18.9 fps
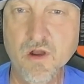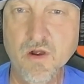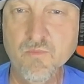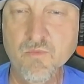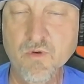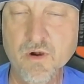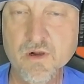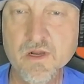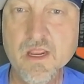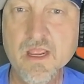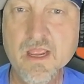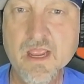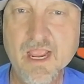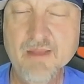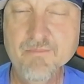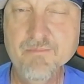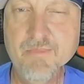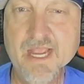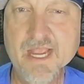homework
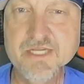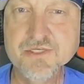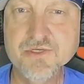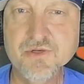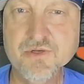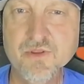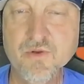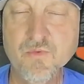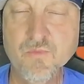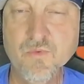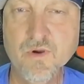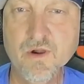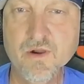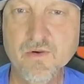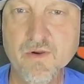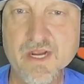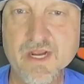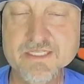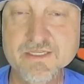and make sure that we're
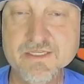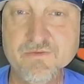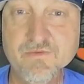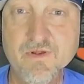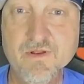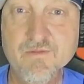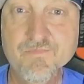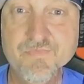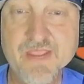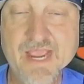aggressive